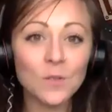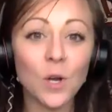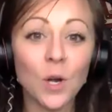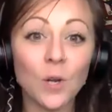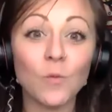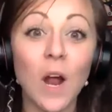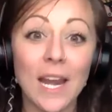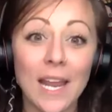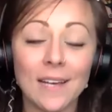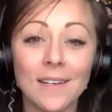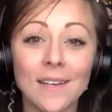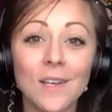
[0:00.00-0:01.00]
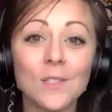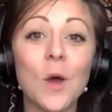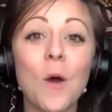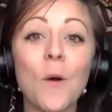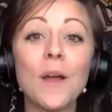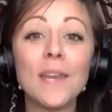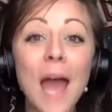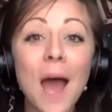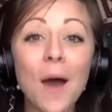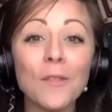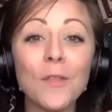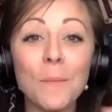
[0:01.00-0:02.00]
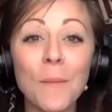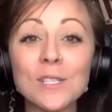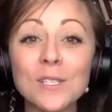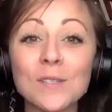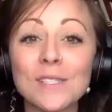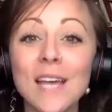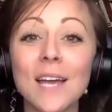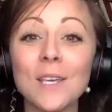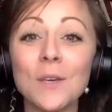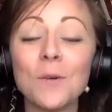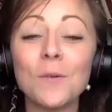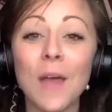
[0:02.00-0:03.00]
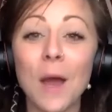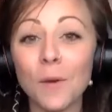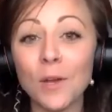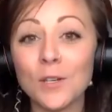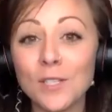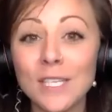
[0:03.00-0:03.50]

you started running. So now the muscles that you that were your